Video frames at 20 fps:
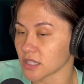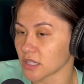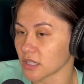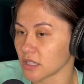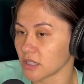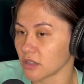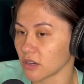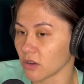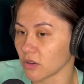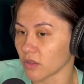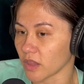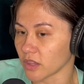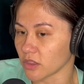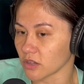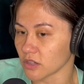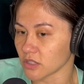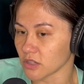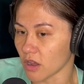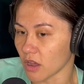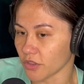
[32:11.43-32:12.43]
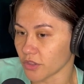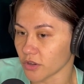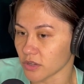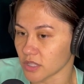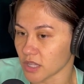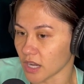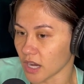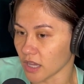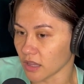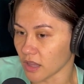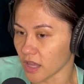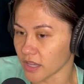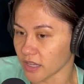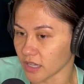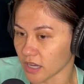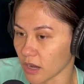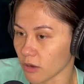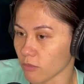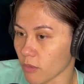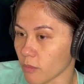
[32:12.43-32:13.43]
like there's authors that I like,
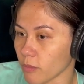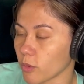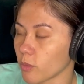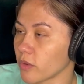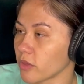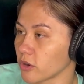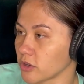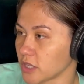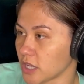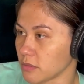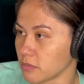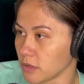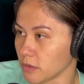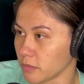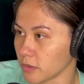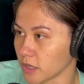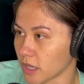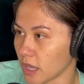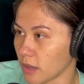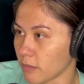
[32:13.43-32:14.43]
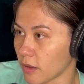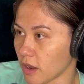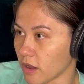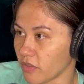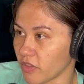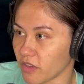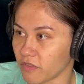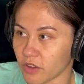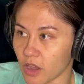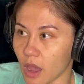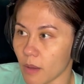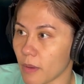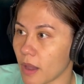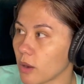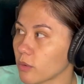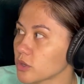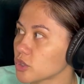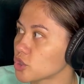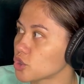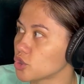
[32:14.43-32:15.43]
and I remember when their debut book came out, and they've come
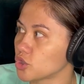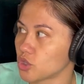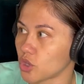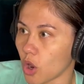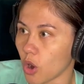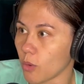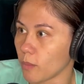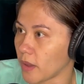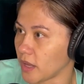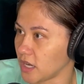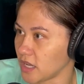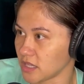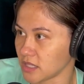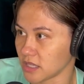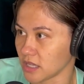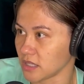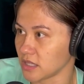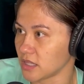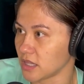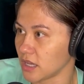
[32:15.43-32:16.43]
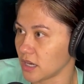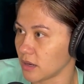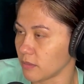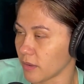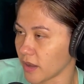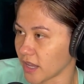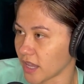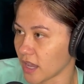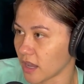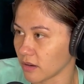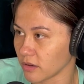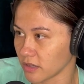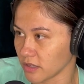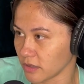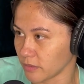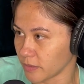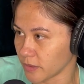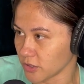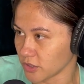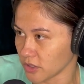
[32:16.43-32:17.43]
out with so many since then. I'm like, how are
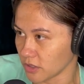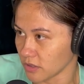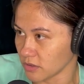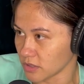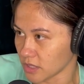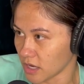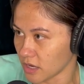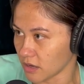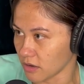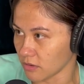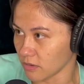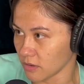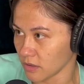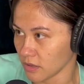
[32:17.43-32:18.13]
you punching those out?